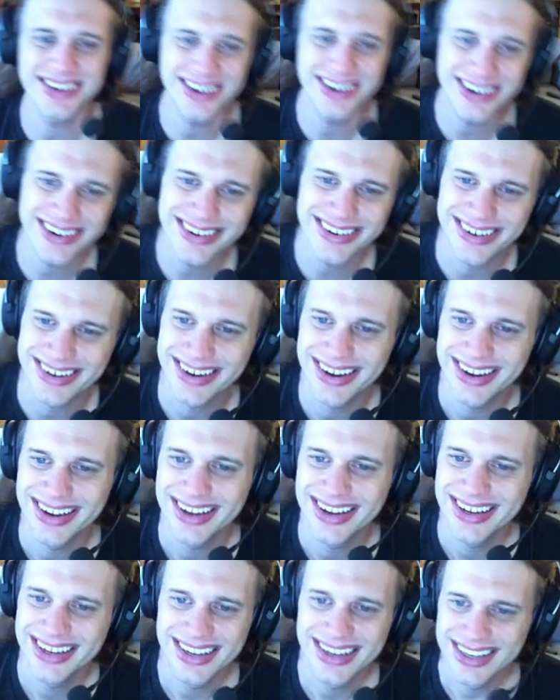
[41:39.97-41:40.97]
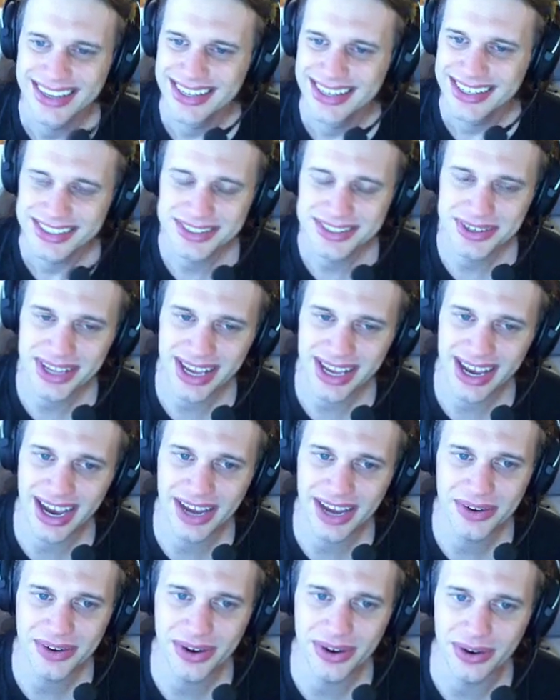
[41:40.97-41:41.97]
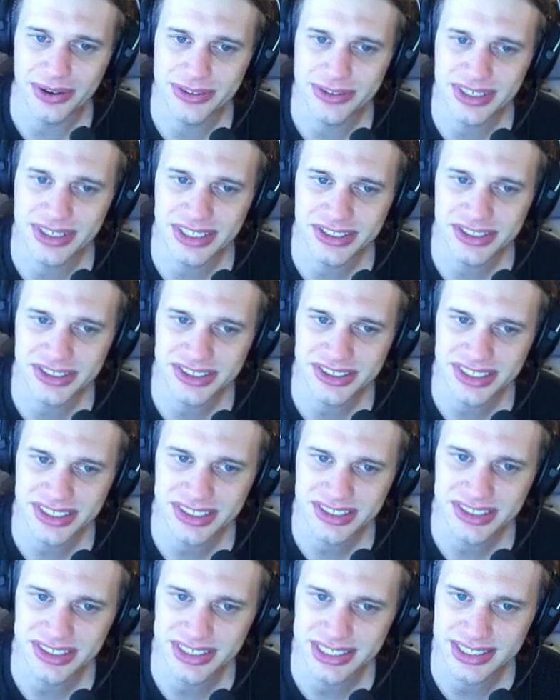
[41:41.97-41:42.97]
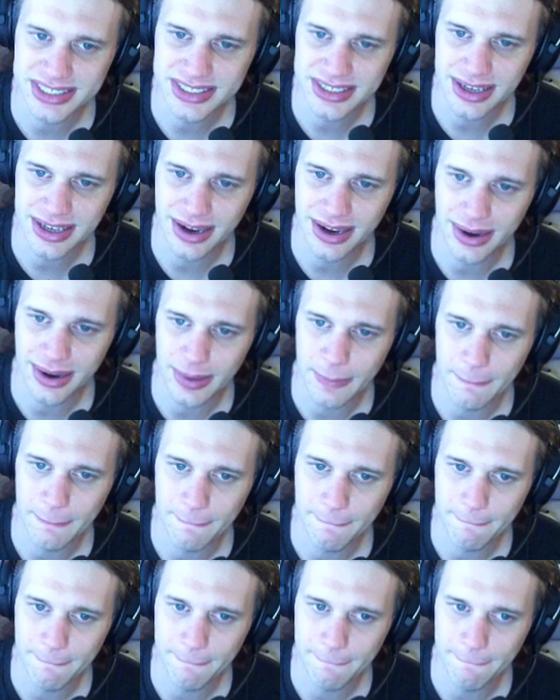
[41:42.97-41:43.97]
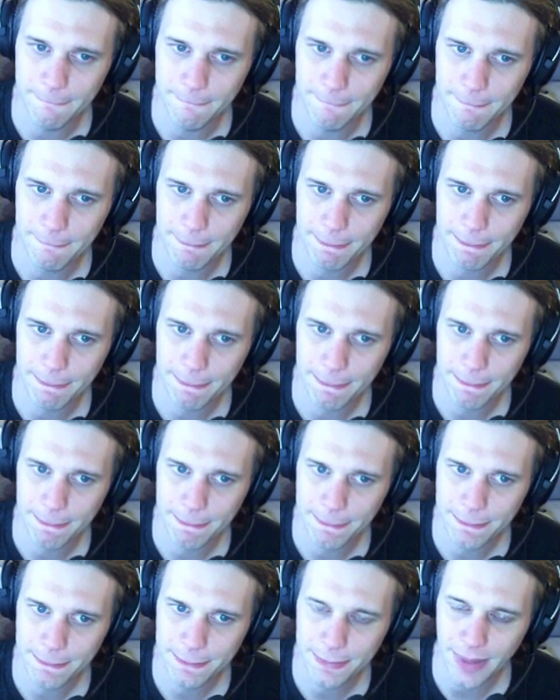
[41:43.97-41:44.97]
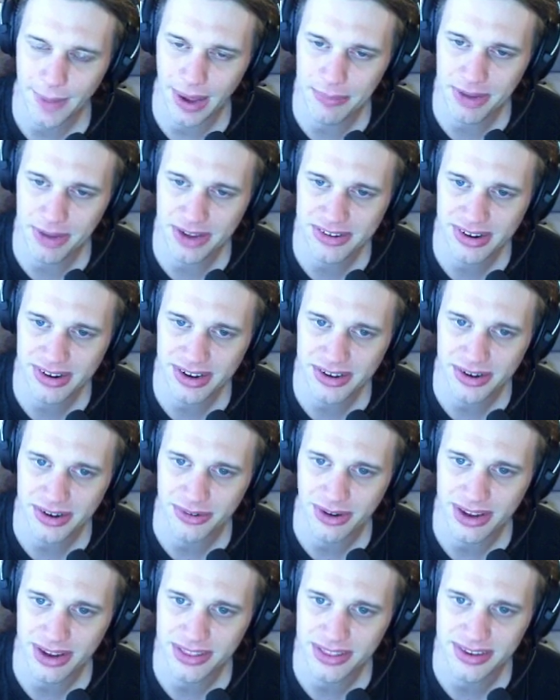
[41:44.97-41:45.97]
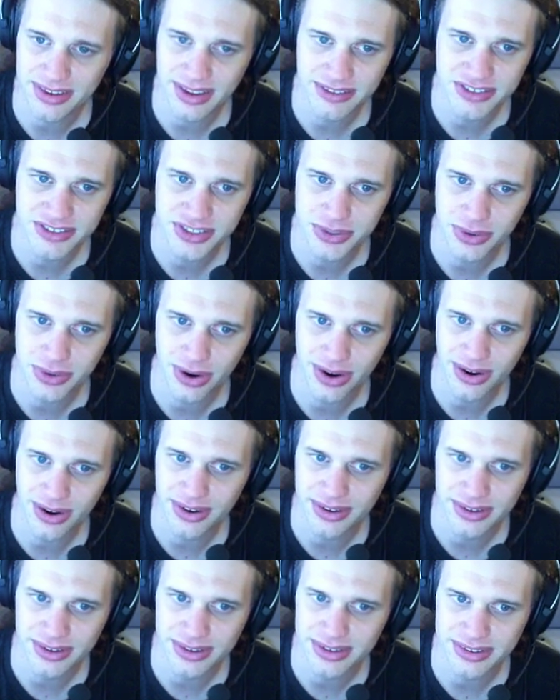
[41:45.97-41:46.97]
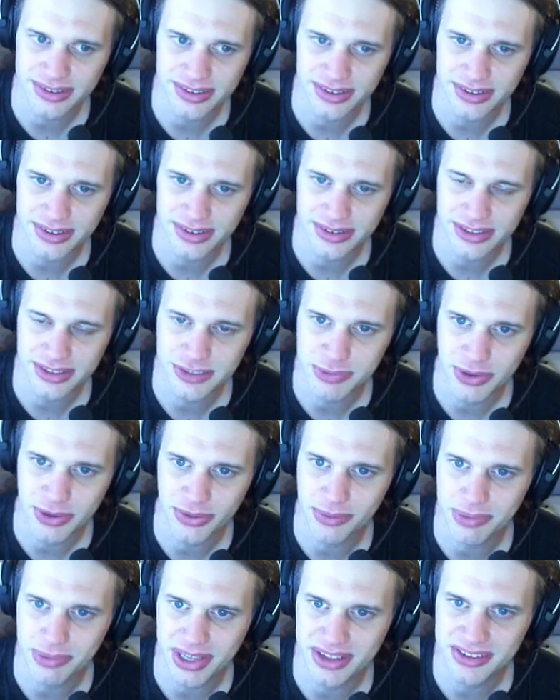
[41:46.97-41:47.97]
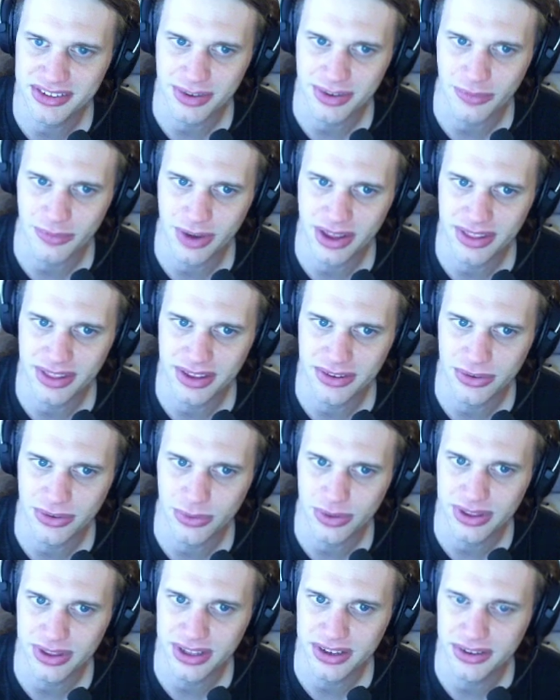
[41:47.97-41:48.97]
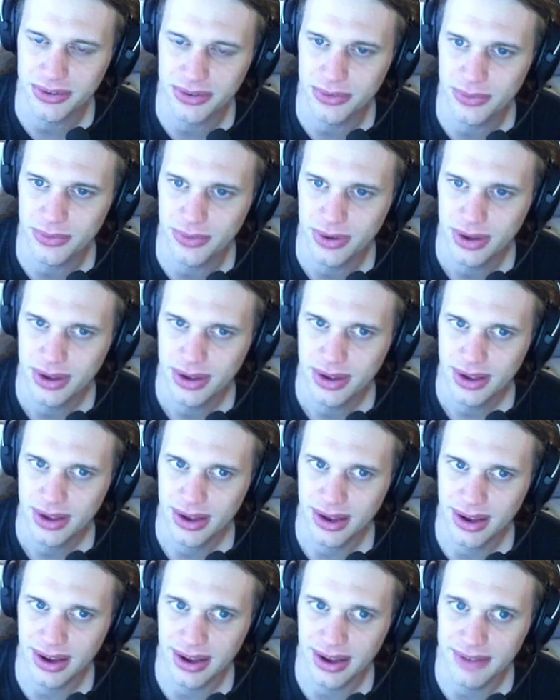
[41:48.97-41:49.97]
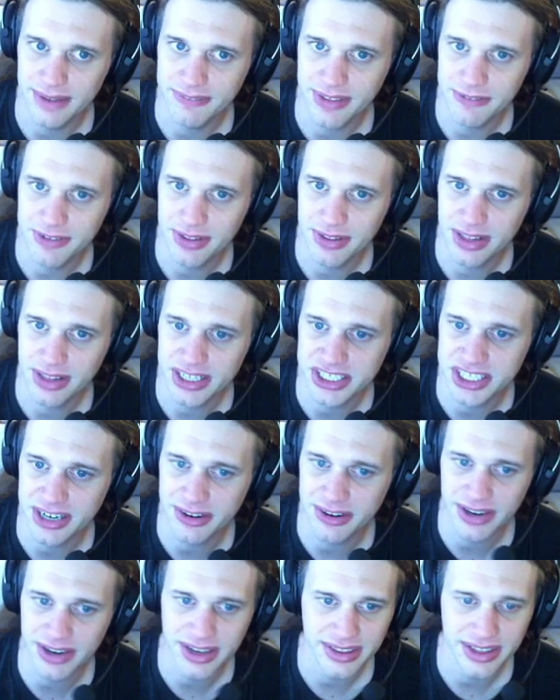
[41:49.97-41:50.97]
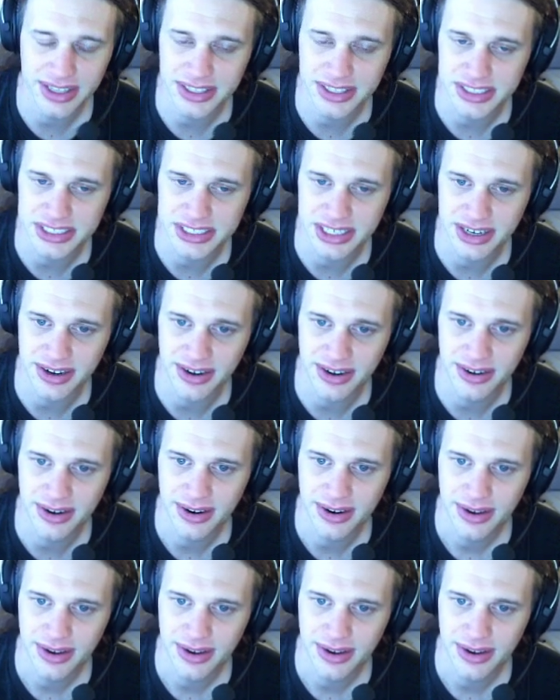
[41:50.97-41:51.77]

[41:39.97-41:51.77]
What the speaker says: hurt. So yeah, I don't know. It was an interesting decision. I'm not trying to grind the devs too hard to spill the beans on why they do what they do. If they feel like sharing, they can share.